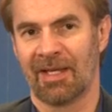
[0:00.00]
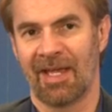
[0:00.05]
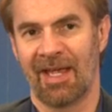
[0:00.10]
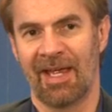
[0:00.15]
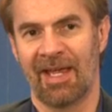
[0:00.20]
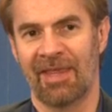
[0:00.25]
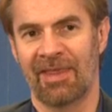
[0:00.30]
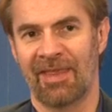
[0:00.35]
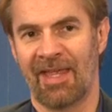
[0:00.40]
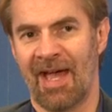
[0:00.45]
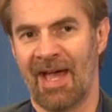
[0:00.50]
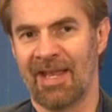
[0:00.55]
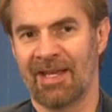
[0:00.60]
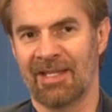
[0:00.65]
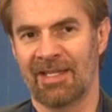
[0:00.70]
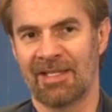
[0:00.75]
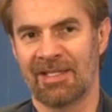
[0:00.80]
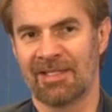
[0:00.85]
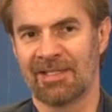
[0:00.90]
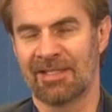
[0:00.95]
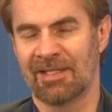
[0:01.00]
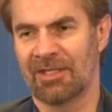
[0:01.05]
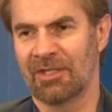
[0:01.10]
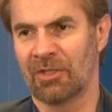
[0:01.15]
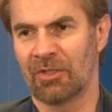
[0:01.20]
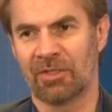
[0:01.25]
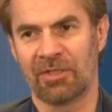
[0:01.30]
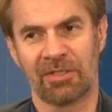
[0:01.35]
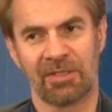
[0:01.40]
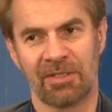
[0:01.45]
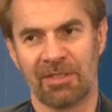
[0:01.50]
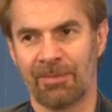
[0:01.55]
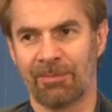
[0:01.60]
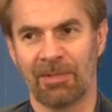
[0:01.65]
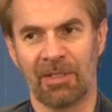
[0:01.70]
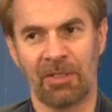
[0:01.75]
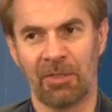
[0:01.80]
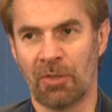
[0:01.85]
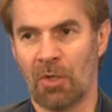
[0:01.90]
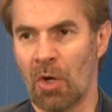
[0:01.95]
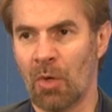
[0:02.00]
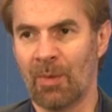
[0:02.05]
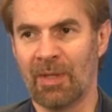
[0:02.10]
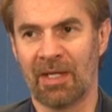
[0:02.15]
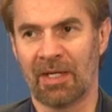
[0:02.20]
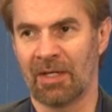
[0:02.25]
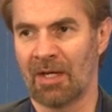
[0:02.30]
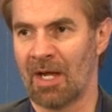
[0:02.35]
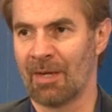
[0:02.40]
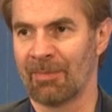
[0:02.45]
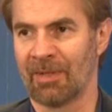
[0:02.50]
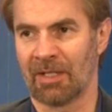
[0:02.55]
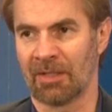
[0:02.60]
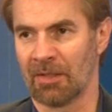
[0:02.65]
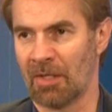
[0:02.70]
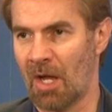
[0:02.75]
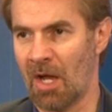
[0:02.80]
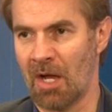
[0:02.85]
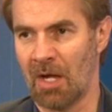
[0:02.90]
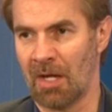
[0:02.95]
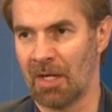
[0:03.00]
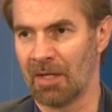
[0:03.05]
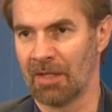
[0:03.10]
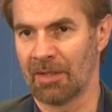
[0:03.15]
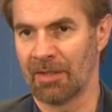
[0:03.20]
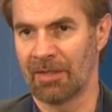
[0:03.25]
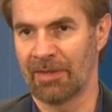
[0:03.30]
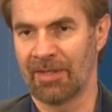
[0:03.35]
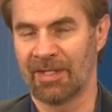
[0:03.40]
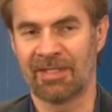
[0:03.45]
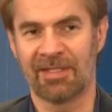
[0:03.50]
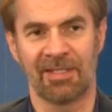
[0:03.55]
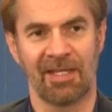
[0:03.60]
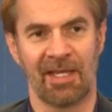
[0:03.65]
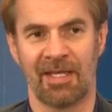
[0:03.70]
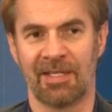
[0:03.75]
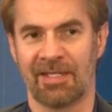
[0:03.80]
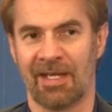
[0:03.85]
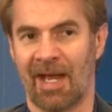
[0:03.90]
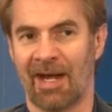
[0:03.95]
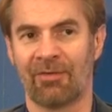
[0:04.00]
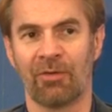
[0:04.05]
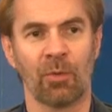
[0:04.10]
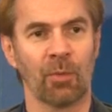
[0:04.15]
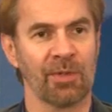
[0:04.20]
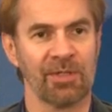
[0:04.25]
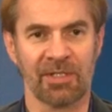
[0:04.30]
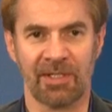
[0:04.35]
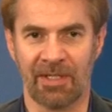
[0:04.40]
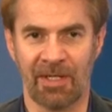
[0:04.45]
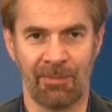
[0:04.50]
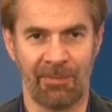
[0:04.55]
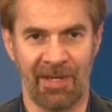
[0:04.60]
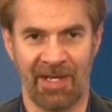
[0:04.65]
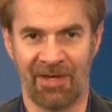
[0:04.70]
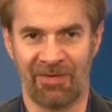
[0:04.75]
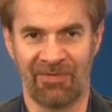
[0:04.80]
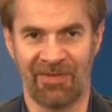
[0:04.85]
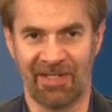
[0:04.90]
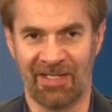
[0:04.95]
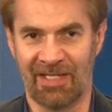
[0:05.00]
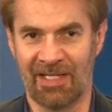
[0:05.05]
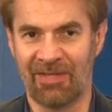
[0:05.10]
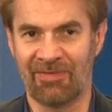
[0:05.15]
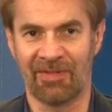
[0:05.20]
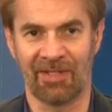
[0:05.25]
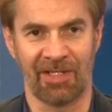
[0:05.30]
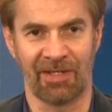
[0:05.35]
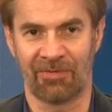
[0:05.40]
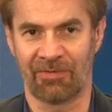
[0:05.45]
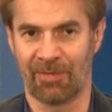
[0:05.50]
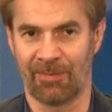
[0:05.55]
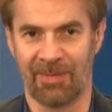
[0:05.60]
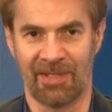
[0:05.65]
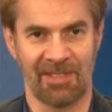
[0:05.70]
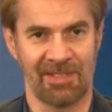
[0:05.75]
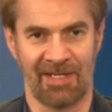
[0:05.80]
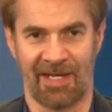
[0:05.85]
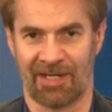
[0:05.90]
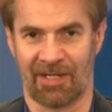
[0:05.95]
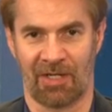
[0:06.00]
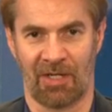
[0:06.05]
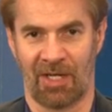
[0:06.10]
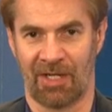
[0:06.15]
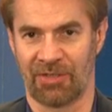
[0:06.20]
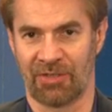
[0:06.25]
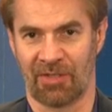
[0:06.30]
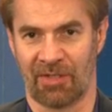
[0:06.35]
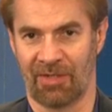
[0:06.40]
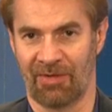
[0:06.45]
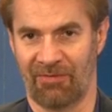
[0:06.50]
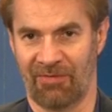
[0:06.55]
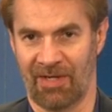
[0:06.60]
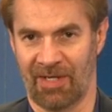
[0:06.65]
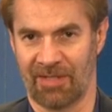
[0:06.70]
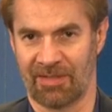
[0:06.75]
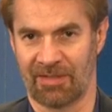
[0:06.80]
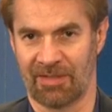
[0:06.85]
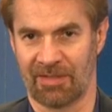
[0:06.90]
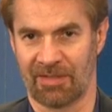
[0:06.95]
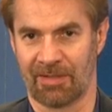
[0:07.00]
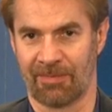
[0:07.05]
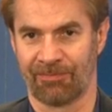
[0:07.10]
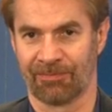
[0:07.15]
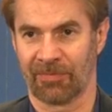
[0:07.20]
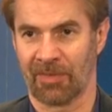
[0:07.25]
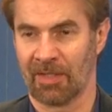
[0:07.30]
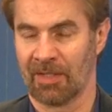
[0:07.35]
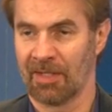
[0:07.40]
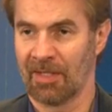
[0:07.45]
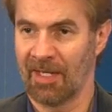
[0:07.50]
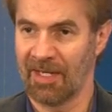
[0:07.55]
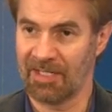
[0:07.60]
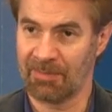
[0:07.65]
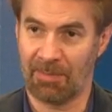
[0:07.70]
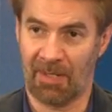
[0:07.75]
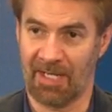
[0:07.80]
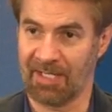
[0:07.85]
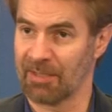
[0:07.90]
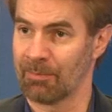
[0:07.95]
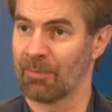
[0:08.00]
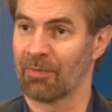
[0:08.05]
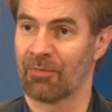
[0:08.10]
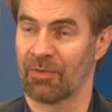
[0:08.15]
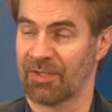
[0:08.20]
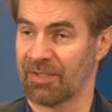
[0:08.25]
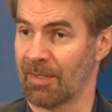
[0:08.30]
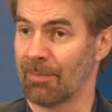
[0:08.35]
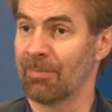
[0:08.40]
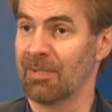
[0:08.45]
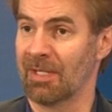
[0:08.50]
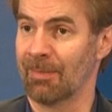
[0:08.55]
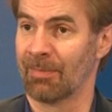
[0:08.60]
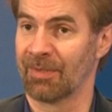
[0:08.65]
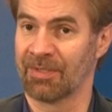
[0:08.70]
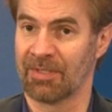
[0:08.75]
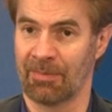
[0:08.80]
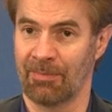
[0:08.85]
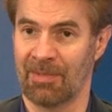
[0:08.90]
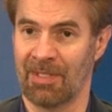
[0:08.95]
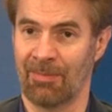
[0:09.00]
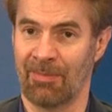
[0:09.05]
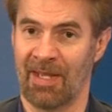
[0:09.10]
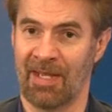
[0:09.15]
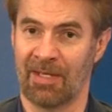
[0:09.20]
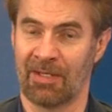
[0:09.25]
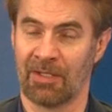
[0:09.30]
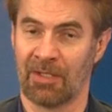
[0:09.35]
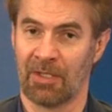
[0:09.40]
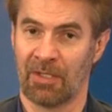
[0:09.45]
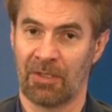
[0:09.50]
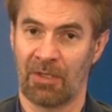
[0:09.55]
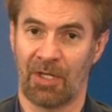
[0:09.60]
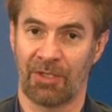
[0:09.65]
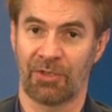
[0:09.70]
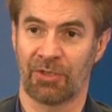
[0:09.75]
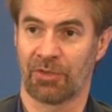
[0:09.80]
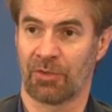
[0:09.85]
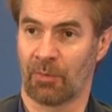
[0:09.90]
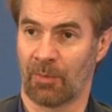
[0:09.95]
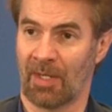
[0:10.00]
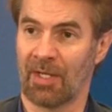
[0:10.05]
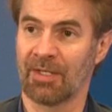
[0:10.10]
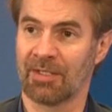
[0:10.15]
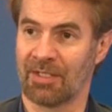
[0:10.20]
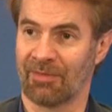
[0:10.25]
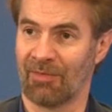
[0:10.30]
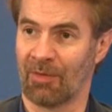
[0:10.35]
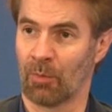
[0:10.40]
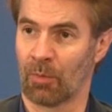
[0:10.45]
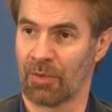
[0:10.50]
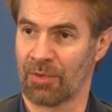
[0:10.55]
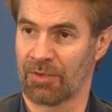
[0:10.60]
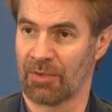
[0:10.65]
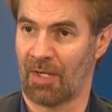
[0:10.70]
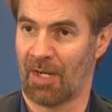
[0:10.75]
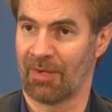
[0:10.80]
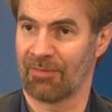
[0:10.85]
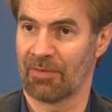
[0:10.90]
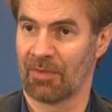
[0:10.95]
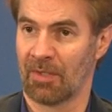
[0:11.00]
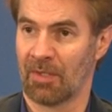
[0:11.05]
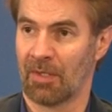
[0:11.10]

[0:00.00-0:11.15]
and that is that there's simply no economic law that says everyone's going to benefit evenly from these technological advances. It's possible for some people to be made not just relatively worse off,